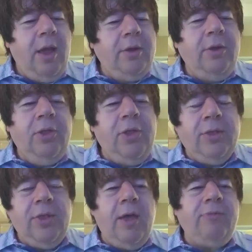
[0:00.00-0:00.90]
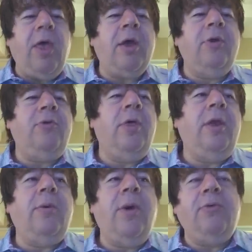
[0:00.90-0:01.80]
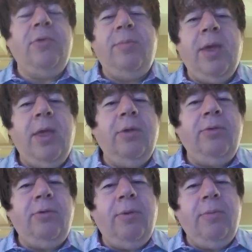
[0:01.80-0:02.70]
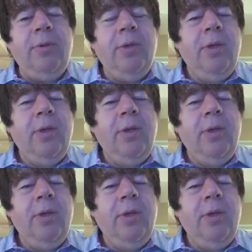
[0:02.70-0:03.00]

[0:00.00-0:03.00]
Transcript: I do think they have that control anyway over the banking system.